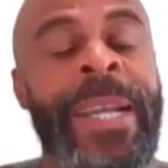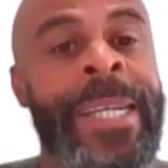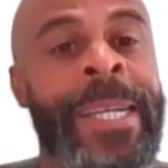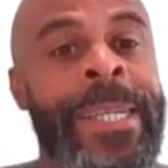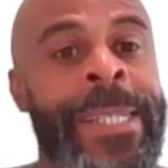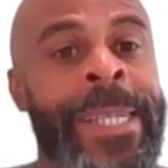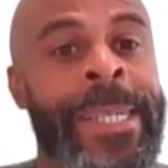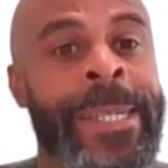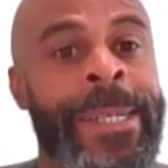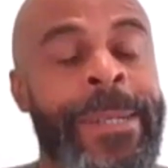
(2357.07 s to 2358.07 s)
And,
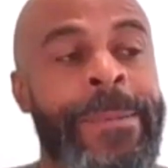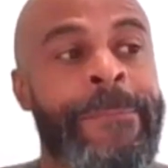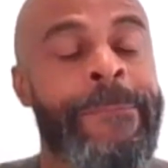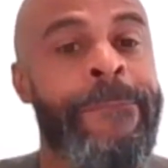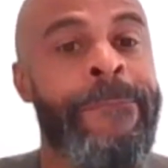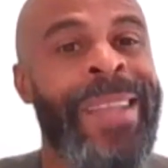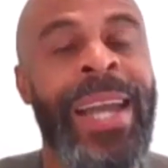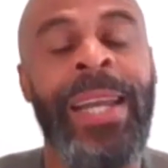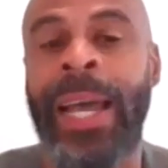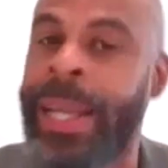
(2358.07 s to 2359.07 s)
uh,
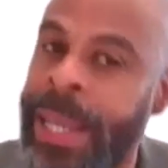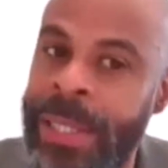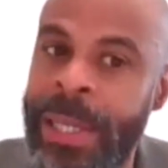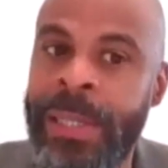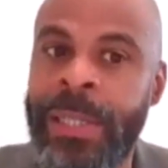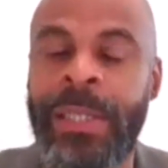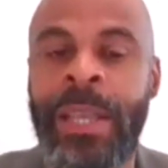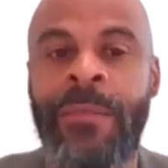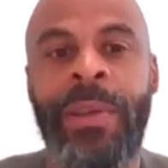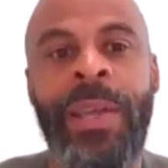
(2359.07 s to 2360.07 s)
not not easy because it's
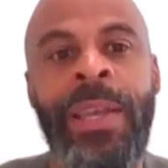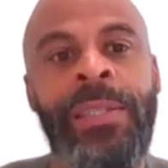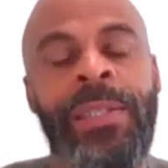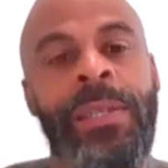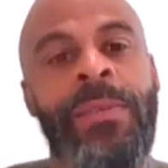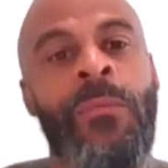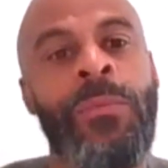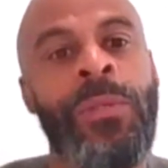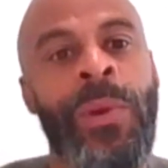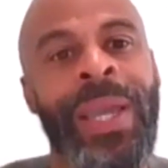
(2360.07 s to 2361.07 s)
never easy
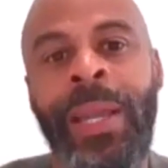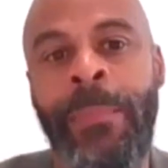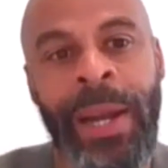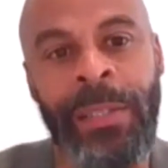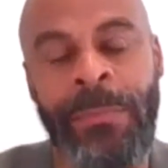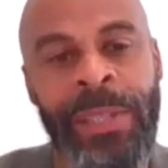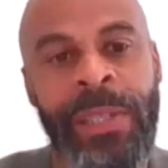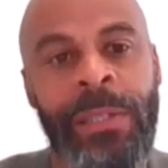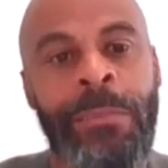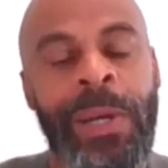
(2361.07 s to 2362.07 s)
doing anybody's
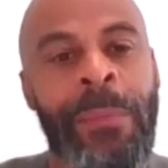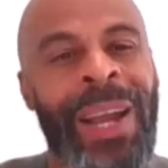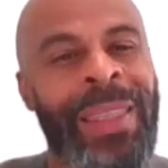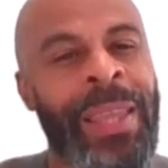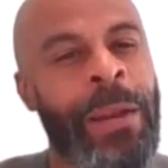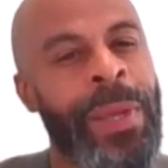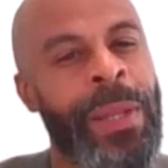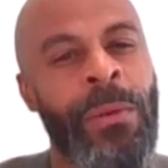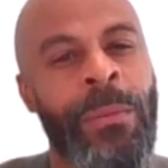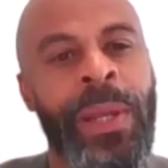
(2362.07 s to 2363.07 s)
business but but i thought it'd be a
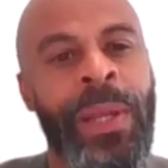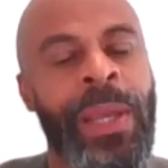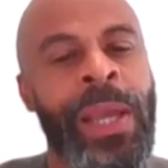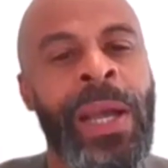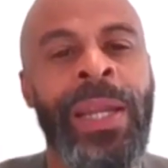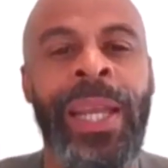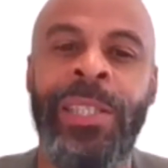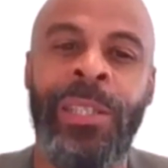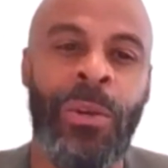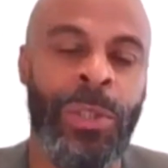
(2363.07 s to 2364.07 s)
little bit an
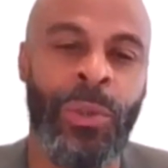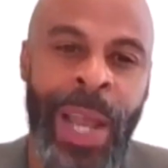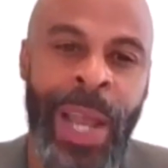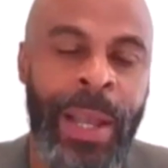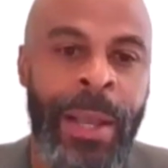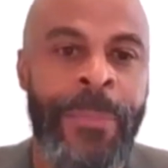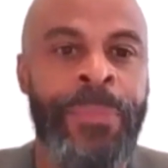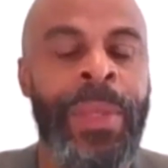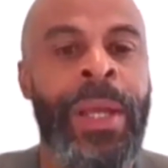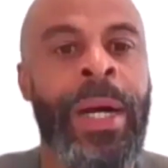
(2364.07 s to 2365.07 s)
easier trek
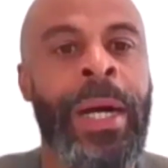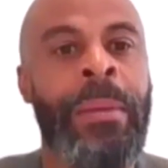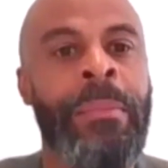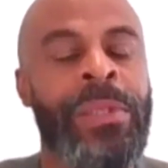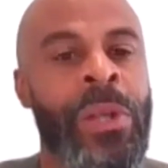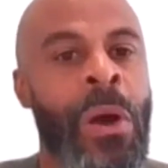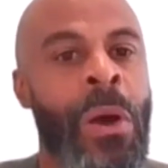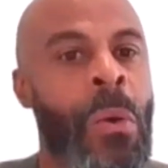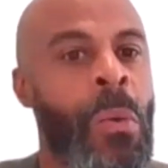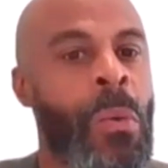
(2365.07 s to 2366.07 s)
um
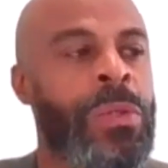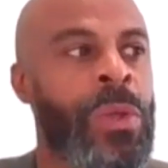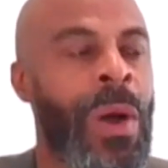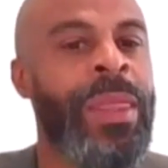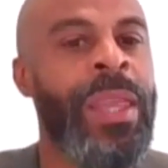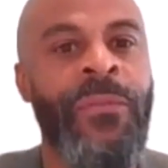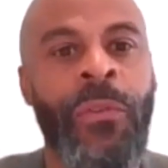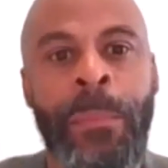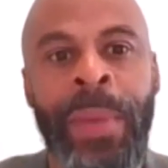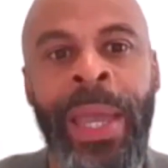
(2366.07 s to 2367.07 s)
so so i think
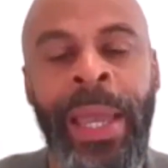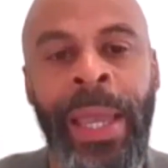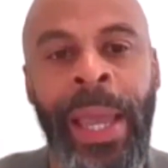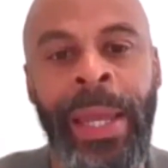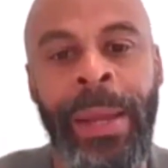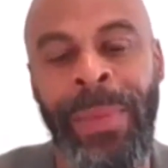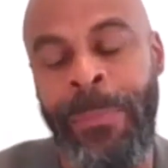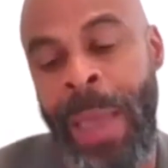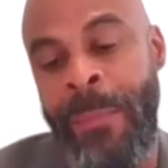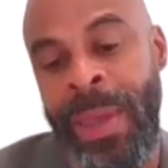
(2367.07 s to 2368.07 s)
for me and it,
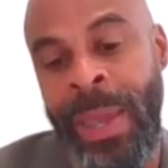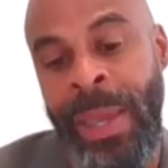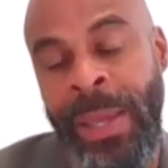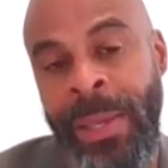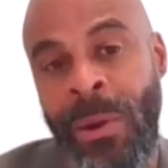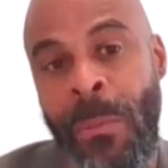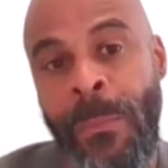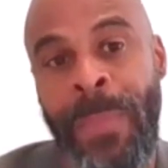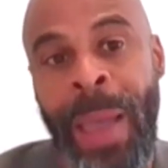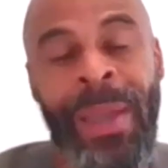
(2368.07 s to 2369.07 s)
it may be you
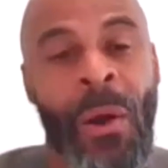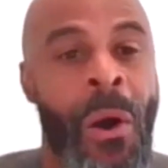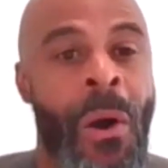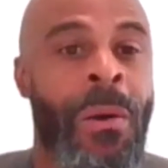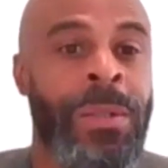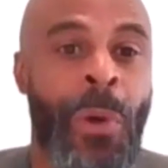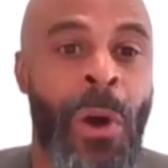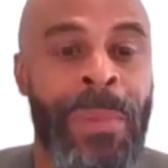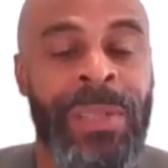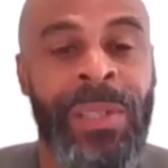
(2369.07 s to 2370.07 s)
know maybe all
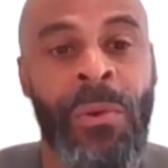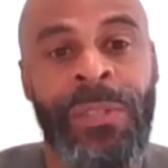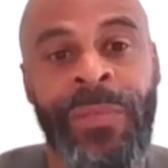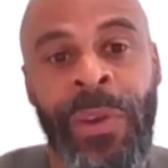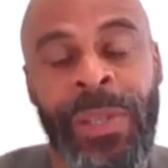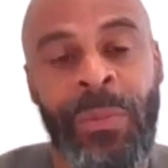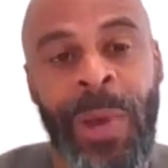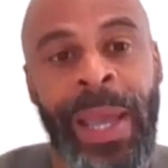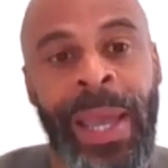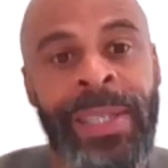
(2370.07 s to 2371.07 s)
small business owners feel this
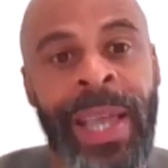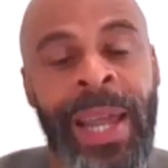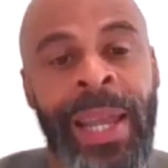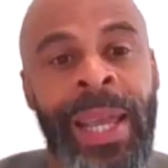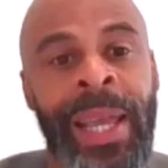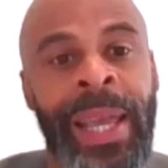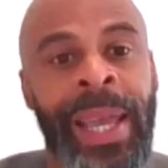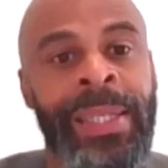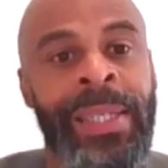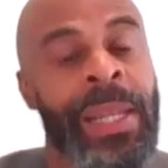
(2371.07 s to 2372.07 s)
way is that
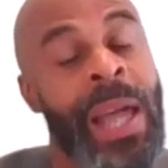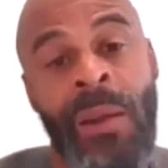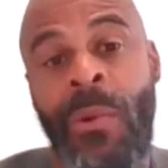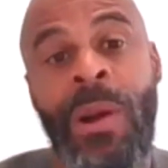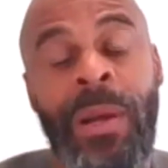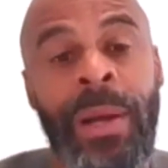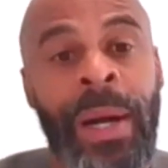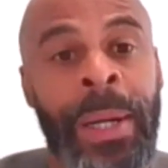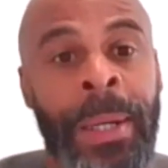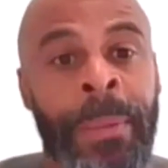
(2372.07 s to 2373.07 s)
it's a lot of work
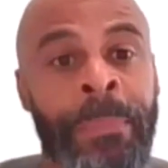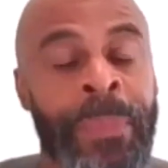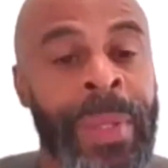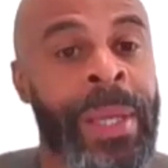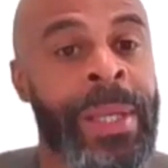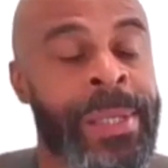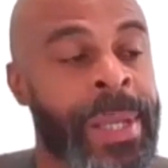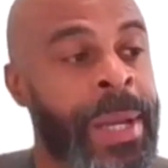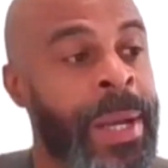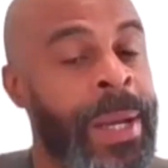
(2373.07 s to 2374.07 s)
um it's
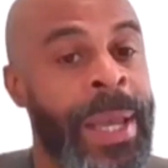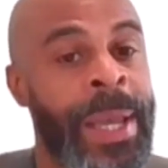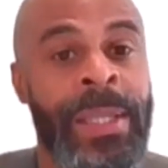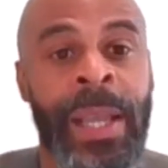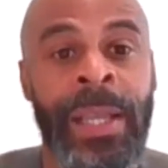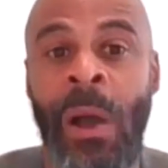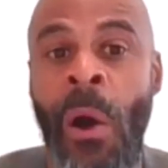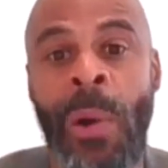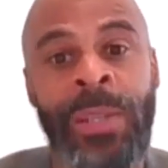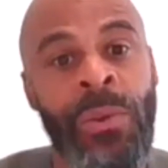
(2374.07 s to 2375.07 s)
uh it's it's
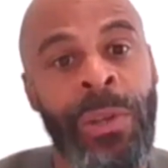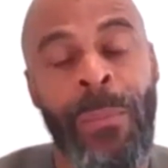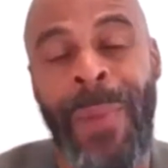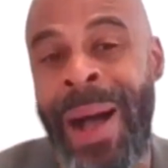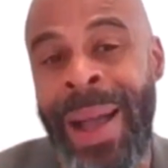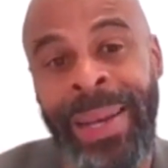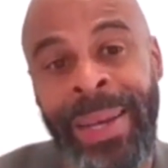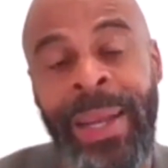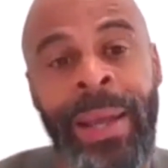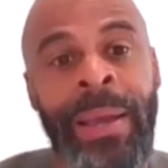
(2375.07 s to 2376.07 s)
always on your
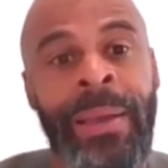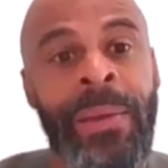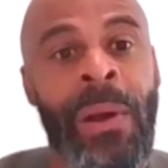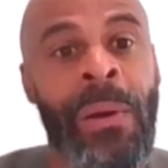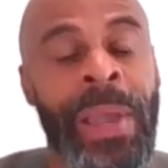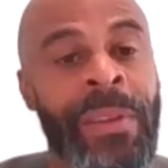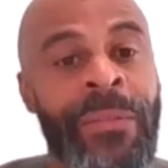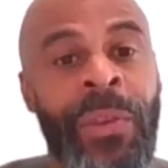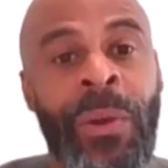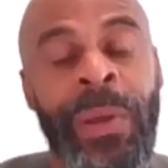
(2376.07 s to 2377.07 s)
mind you know even
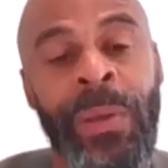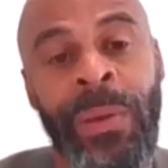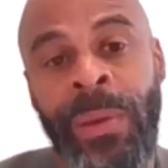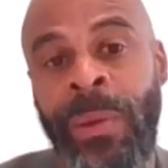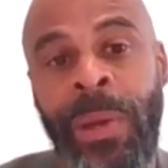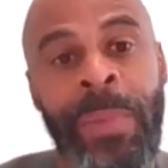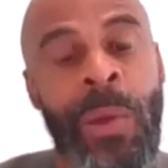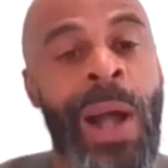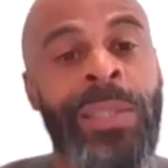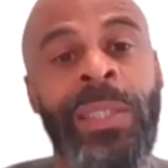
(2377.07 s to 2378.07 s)
if you're you can be
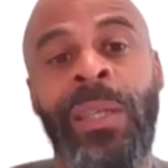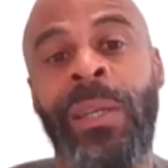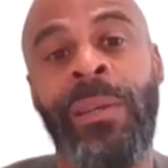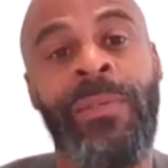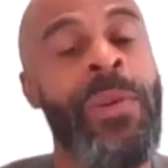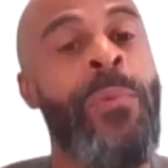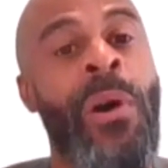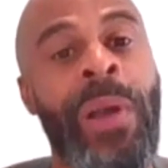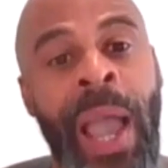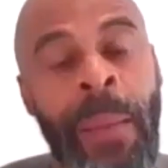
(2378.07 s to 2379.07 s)
watching a
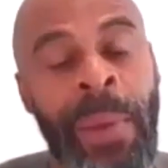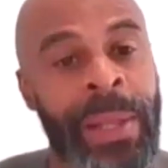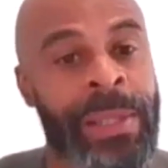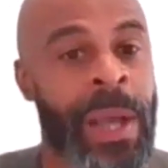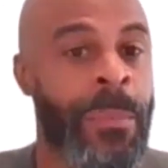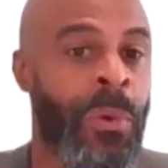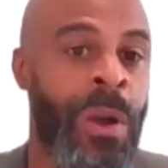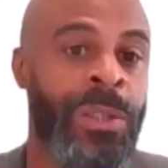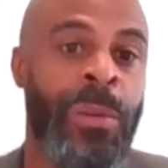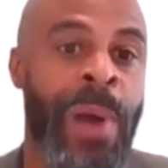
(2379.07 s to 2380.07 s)
football game and then something
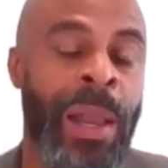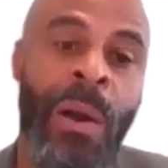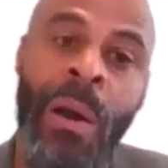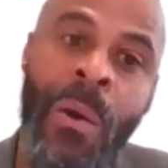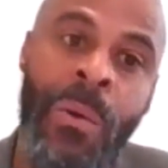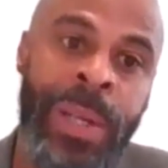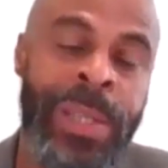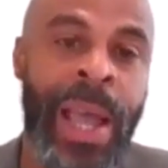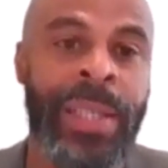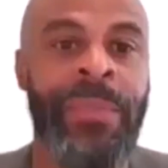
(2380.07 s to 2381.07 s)
cross your mind like oh
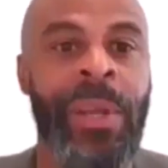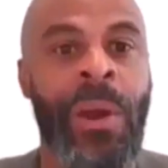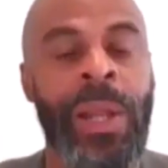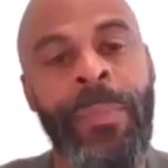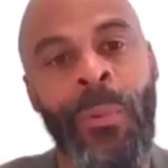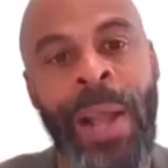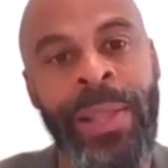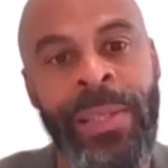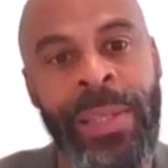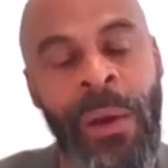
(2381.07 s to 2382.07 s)
this activity all right let me
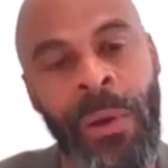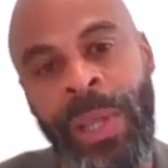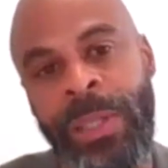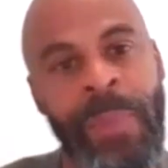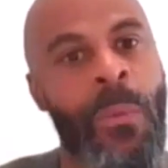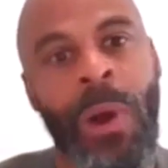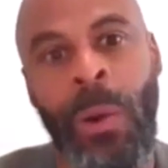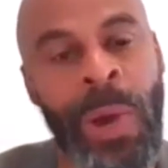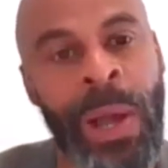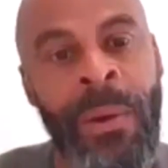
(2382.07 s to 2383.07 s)
write this down oh this might
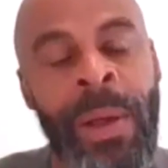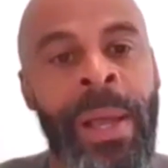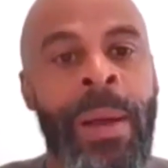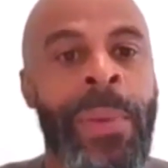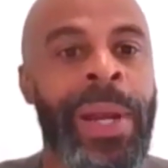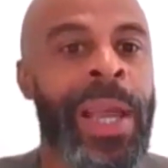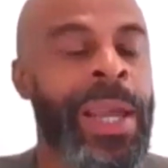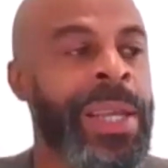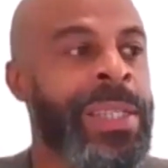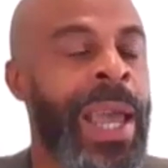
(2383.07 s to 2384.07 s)
work well but it,
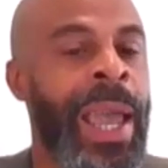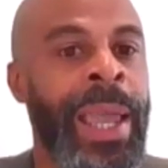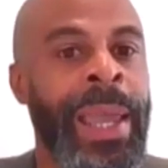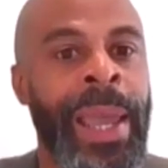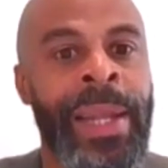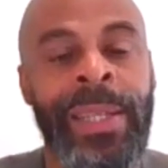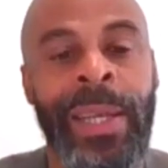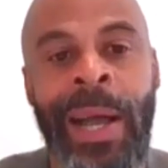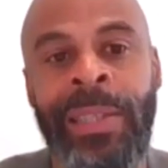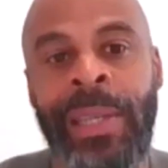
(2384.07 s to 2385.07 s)
it is a it is a
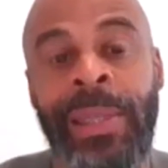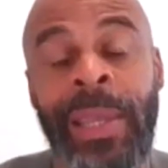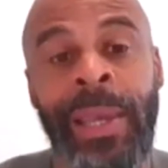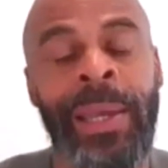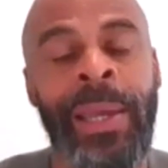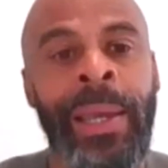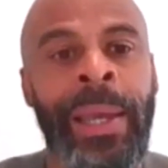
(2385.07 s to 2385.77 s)
constant thing